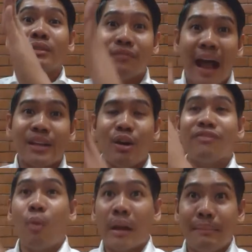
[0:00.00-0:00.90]
value
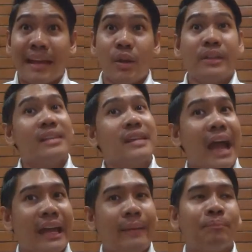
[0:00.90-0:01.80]
of 1 million is
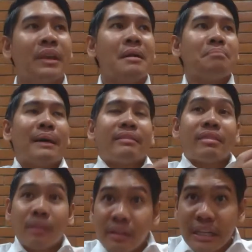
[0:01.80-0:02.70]
high. But
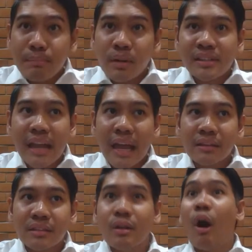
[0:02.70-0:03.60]
30%
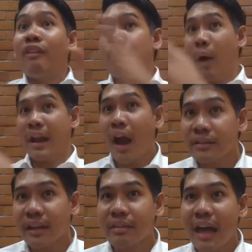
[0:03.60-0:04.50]
of
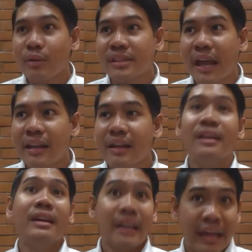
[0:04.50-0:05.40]
100,000
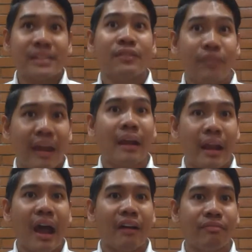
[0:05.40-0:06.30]
is fair
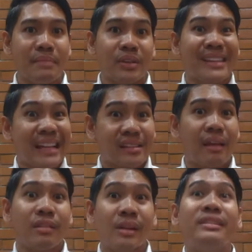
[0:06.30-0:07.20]
enough because that's
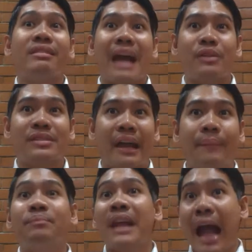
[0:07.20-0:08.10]

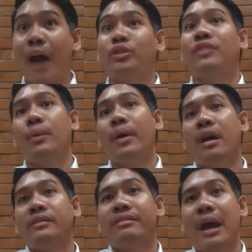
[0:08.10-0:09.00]
30,000 out of the
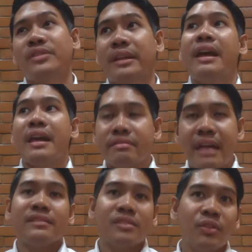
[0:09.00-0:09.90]
100,000.
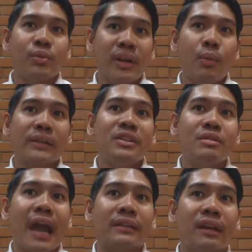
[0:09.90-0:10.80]
That's usually what you
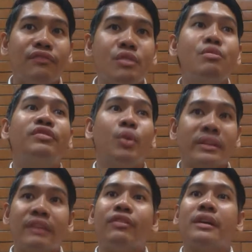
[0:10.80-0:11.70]
get if you move to a
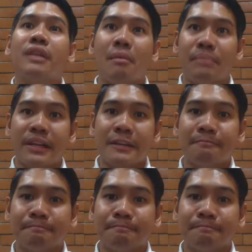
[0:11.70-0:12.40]
different company